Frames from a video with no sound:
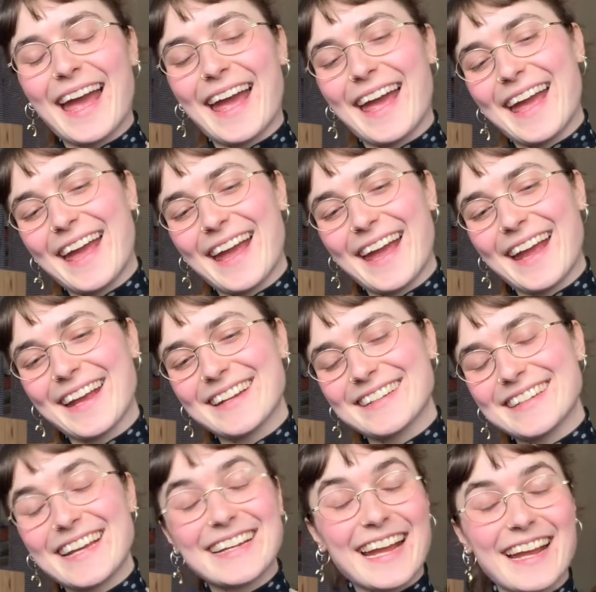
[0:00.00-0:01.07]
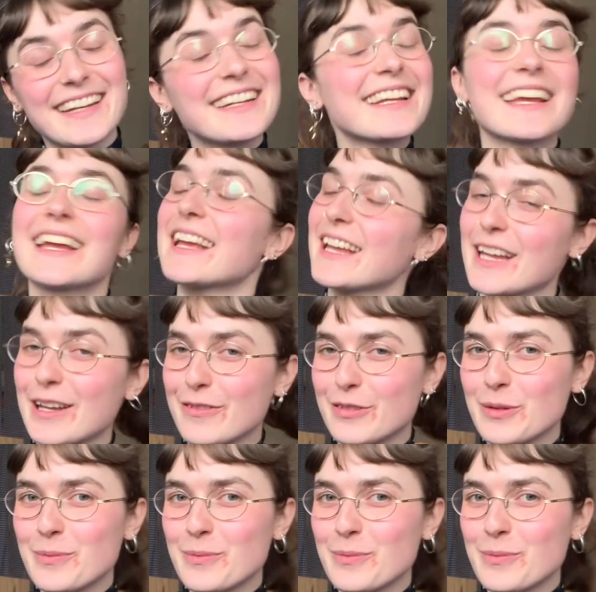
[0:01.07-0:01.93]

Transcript: And again, if